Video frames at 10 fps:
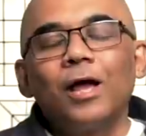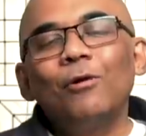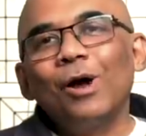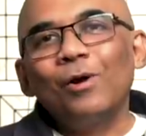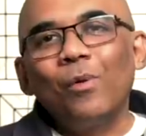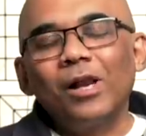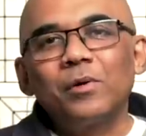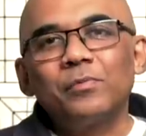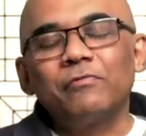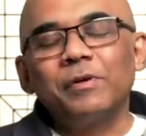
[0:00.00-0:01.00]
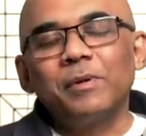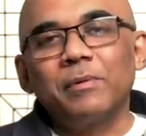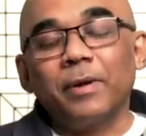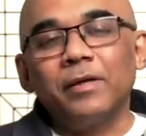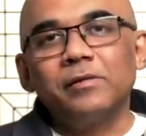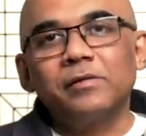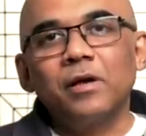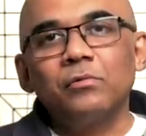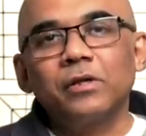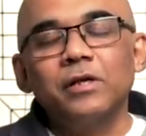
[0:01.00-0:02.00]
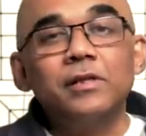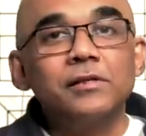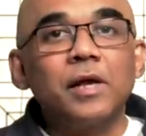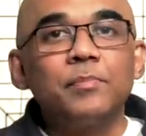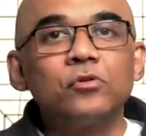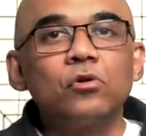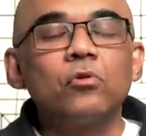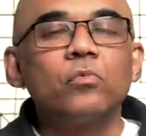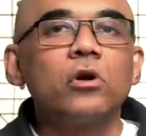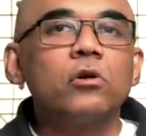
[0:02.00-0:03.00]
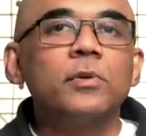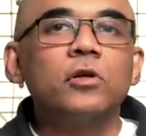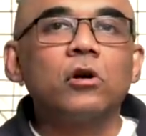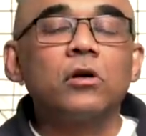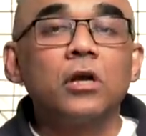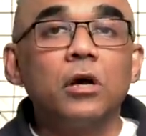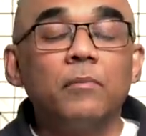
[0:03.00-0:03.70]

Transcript: Hello and welcome to Film Companion South. In this episode, we are going to be talking